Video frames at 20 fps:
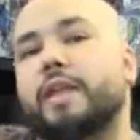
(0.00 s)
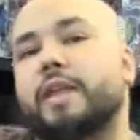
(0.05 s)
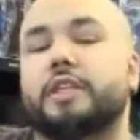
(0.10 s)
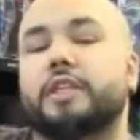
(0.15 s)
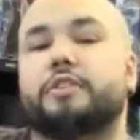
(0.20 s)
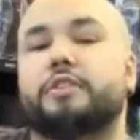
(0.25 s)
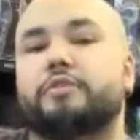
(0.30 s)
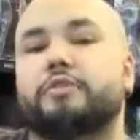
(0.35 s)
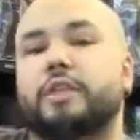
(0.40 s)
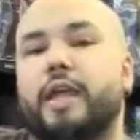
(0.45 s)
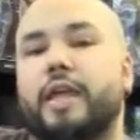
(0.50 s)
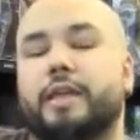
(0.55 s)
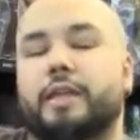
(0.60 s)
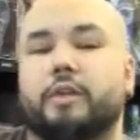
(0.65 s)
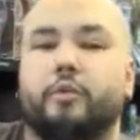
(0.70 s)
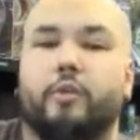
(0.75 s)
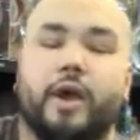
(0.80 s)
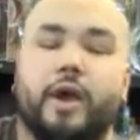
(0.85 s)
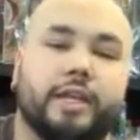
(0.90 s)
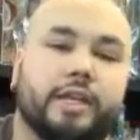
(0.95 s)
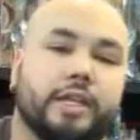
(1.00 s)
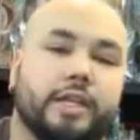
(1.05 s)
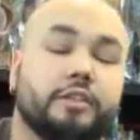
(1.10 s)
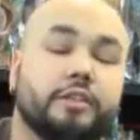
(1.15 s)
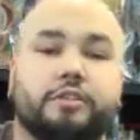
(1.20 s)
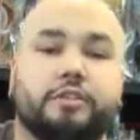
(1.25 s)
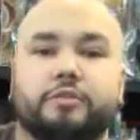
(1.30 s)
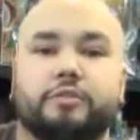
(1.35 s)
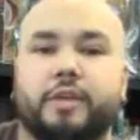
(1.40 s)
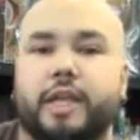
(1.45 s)
did you like it? Why
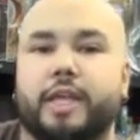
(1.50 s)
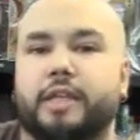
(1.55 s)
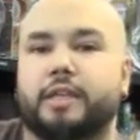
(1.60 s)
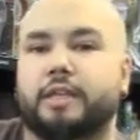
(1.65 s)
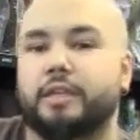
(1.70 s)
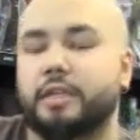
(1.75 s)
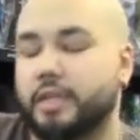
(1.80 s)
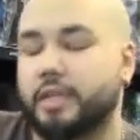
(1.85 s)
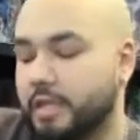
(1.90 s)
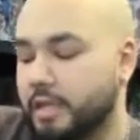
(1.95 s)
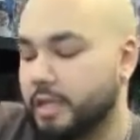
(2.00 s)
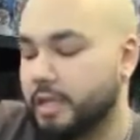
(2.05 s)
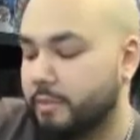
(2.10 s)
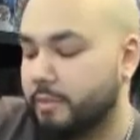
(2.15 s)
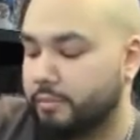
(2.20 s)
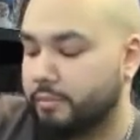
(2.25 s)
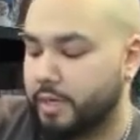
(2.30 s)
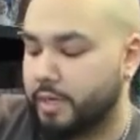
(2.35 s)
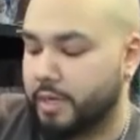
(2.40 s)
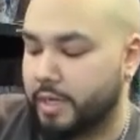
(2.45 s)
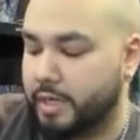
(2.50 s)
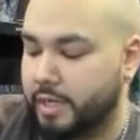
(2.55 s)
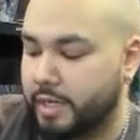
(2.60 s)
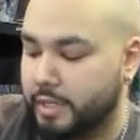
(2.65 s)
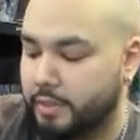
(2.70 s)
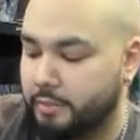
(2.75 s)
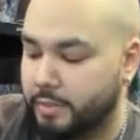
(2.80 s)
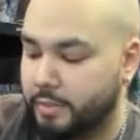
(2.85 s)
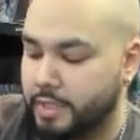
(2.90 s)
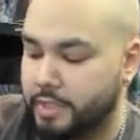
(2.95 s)
didn't you like it? But uh,
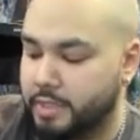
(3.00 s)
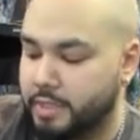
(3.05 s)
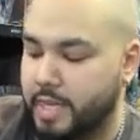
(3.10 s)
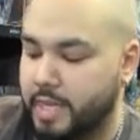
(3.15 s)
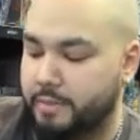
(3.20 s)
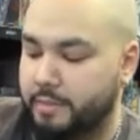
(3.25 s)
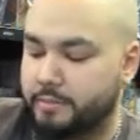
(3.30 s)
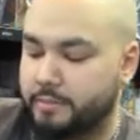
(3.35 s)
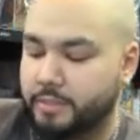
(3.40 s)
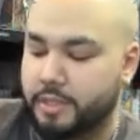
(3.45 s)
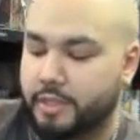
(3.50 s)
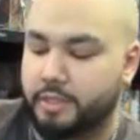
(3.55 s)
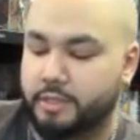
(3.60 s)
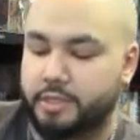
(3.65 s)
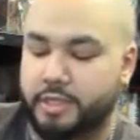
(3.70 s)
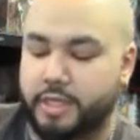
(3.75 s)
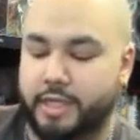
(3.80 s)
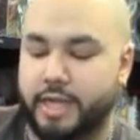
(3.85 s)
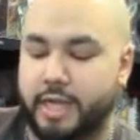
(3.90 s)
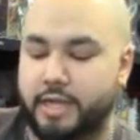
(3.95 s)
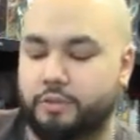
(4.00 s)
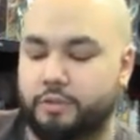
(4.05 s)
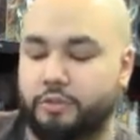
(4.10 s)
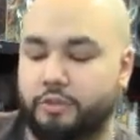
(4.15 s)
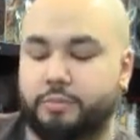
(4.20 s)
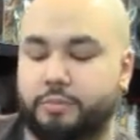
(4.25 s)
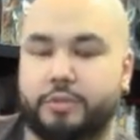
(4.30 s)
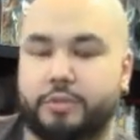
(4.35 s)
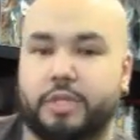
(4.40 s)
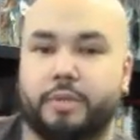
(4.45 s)
in the meantime, check out
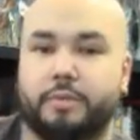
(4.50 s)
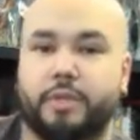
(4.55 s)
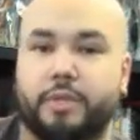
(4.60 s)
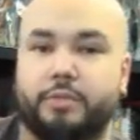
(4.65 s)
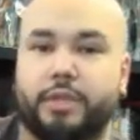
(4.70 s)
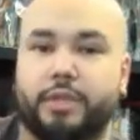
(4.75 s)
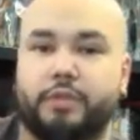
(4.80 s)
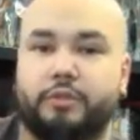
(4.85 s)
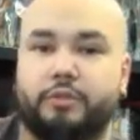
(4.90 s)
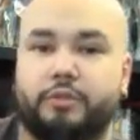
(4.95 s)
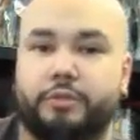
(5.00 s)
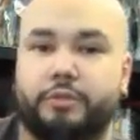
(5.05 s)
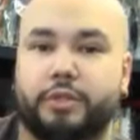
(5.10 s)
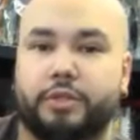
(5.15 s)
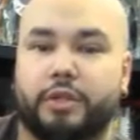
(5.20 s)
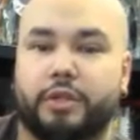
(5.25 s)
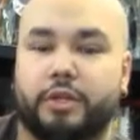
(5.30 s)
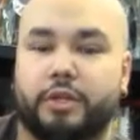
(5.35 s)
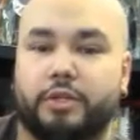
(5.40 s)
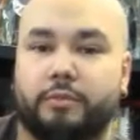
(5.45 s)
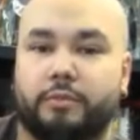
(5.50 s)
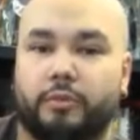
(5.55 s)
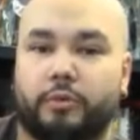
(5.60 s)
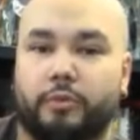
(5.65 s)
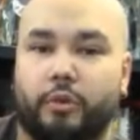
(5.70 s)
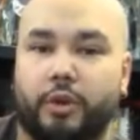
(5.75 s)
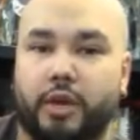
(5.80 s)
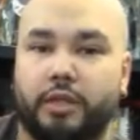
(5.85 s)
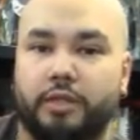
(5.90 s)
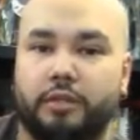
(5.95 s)
WWE Superstars number
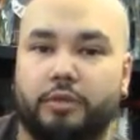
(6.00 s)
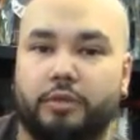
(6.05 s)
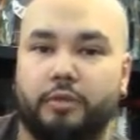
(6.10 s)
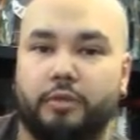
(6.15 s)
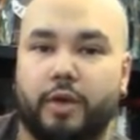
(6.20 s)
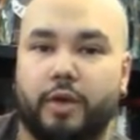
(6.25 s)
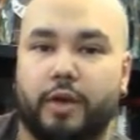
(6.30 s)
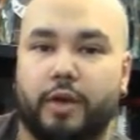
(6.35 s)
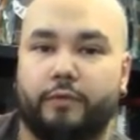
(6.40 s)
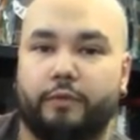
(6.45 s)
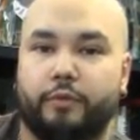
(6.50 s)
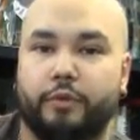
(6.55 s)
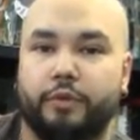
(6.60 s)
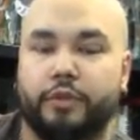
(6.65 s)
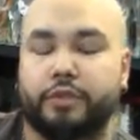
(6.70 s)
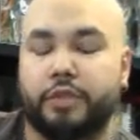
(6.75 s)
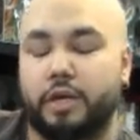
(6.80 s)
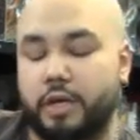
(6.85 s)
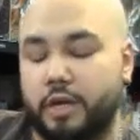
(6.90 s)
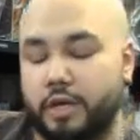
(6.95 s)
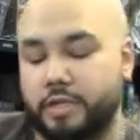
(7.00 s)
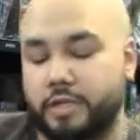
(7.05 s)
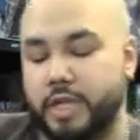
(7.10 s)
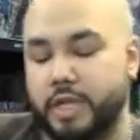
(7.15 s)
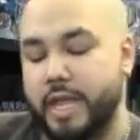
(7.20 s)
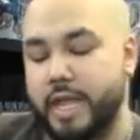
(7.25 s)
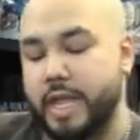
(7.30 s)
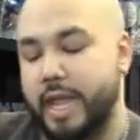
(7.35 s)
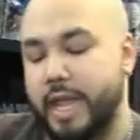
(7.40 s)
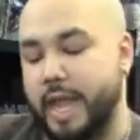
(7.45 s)
one, two out of four stars,
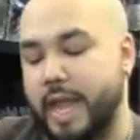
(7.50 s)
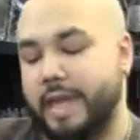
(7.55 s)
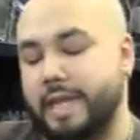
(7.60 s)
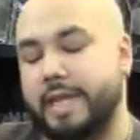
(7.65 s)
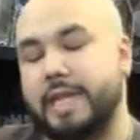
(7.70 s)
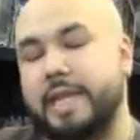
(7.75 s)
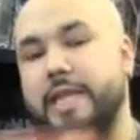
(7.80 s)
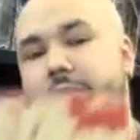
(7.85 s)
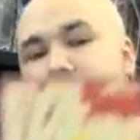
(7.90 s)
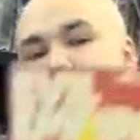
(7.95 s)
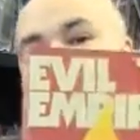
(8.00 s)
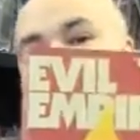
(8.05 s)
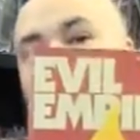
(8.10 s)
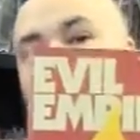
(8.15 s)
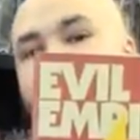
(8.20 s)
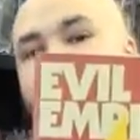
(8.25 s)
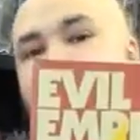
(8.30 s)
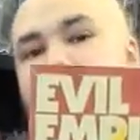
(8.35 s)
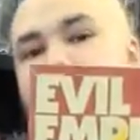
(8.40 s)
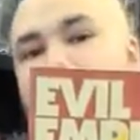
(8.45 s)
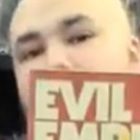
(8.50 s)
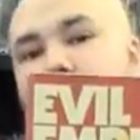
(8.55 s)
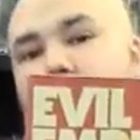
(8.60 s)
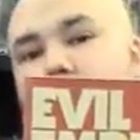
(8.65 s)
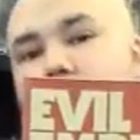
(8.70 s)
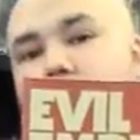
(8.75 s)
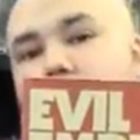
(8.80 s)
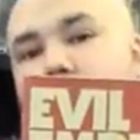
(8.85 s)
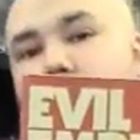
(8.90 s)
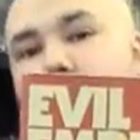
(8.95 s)
and Evil Empire
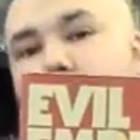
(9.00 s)
number